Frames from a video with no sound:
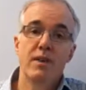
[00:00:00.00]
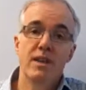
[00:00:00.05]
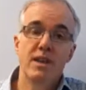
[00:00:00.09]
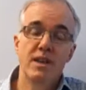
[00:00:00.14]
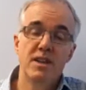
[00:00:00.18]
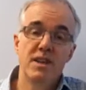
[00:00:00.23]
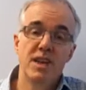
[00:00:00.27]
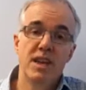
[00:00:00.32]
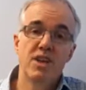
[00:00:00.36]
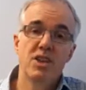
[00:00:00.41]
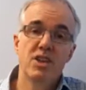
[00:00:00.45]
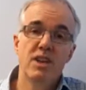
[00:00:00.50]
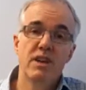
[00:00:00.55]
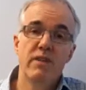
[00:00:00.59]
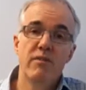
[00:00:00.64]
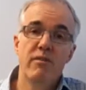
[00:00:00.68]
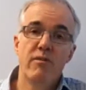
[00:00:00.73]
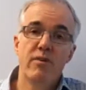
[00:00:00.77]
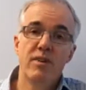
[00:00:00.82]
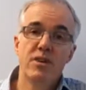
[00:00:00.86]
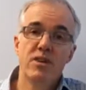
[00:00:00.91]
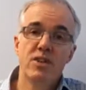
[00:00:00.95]
Intelligent liver
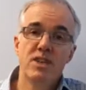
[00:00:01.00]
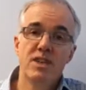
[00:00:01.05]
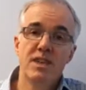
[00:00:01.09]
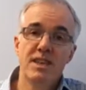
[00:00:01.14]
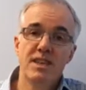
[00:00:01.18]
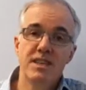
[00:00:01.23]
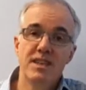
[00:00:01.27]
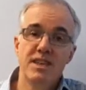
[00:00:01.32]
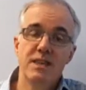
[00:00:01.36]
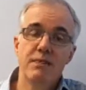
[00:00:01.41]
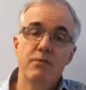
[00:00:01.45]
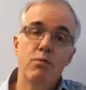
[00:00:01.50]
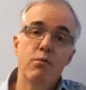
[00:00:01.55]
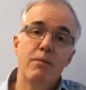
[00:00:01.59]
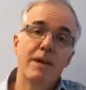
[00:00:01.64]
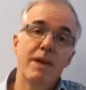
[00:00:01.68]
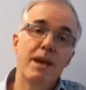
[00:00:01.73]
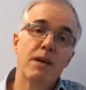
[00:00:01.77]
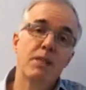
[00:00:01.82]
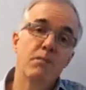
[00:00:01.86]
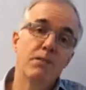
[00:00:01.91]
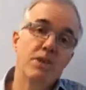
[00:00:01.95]
function testing will
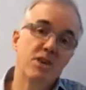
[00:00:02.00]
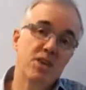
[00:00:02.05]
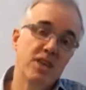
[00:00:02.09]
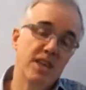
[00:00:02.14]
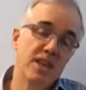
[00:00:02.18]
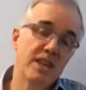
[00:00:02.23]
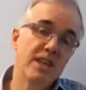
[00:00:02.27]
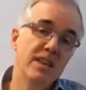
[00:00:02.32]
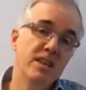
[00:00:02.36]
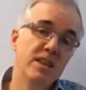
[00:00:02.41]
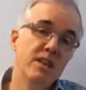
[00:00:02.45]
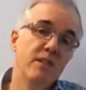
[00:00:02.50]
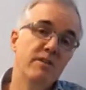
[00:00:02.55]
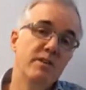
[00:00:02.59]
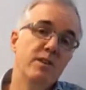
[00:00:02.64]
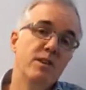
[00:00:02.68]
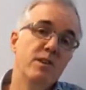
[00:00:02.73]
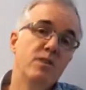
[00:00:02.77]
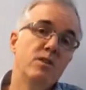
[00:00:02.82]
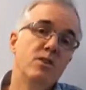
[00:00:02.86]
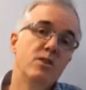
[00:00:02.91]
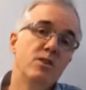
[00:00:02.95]
make it much easier for
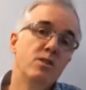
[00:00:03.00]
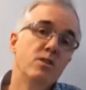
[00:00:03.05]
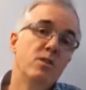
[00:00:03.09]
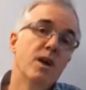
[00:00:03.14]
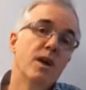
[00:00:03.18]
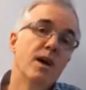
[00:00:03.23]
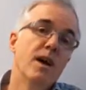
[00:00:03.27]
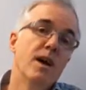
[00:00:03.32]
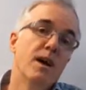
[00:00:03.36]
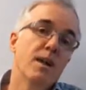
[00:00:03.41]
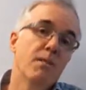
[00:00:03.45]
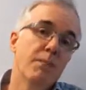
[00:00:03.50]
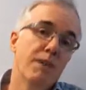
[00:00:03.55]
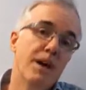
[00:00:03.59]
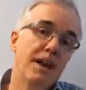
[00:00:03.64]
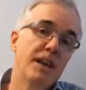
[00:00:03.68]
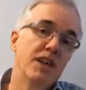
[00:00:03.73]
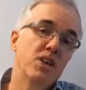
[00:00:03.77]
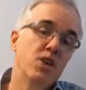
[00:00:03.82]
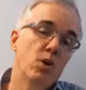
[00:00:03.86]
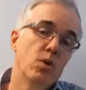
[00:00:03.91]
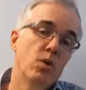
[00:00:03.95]
you to
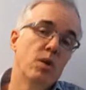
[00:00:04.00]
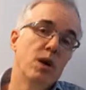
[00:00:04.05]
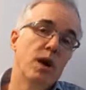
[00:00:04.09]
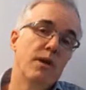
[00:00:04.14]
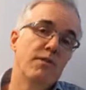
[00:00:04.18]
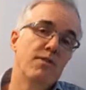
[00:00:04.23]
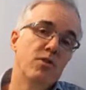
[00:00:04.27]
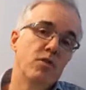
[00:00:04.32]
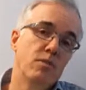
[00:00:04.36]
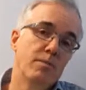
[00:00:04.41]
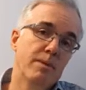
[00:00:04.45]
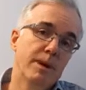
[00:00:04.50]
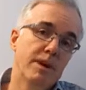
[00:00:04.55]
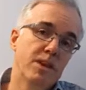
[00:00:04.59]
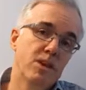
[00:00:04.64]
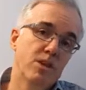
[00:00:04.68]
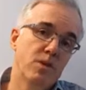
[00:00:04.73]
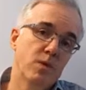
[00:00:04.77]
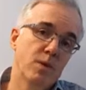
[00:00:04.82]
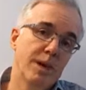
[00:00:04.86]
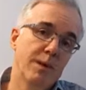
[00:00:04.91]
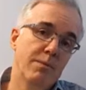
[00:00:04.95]
manage and look after your
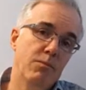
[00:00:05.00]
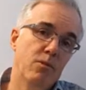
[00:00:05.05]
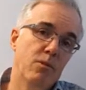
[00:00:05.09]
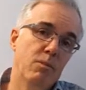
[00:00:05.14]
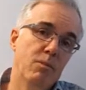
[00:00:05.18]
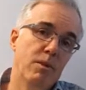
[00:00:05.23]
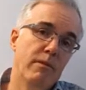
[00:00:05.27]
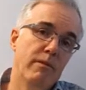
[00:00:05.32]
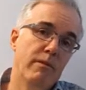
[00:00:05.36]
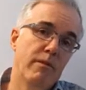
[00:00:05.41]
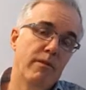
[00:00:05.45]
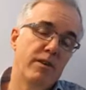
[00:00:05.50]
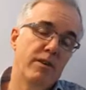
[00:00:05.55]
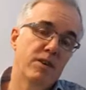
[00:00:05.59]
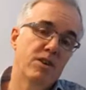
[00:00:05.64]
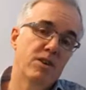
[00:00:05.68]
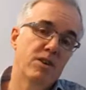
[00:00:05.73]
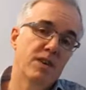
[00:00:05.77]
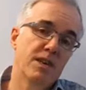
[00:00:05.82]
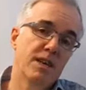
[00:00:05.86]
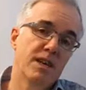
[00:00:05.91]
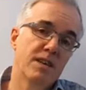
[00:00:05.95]
patients with abnormal liver
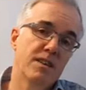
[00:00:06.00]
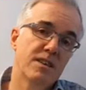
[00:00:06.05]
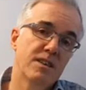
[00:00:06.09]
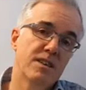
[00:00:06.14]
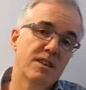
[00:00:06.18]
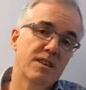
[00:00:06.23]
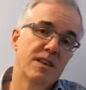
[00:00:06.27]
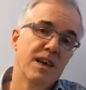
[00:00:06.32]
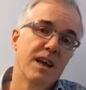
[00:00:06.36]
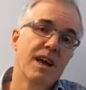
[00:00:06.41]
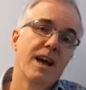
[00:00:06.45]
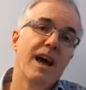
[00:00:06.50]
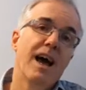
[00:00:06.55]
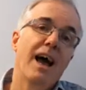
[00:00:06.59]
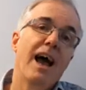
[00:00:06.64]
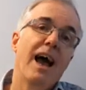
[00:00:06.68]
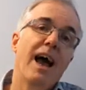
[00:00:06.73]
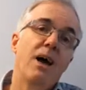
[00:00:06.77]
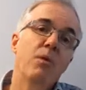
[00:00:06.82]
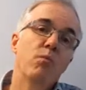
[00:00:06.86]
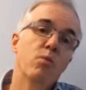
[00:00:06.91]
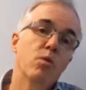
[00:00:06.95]
function tests,
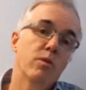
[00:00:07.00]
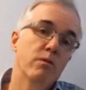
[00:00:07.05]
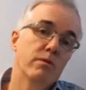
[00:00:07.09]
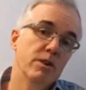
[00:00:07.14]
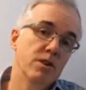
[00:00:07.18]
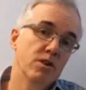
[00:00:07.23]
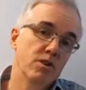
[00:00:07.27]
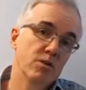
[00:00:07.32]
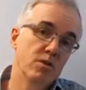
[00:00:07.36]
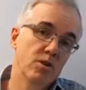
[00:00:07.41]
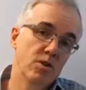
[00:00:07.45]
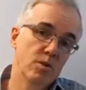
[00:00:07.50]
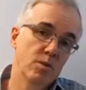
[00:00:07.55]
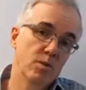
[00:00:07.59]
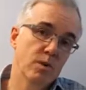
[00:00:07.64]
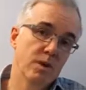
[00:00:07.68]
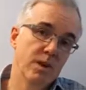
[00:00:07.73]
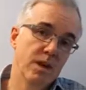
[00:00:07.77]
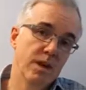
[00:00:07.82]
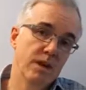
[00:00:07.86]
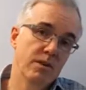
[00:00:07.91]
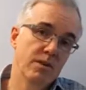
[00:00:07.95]
and will reduce your
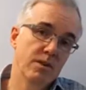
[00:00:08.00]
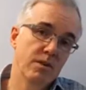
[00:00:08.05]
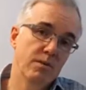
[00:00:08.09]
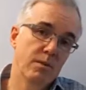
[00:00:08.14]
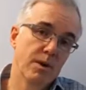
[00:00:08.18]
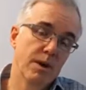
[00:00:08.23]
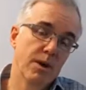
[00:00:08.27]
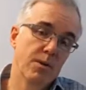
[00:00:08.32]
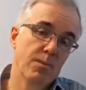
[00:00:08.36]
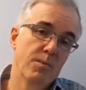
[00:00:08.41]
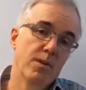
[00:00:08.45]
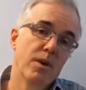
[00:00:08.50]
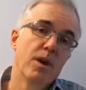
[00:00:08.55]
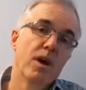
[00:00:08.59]
workload as well.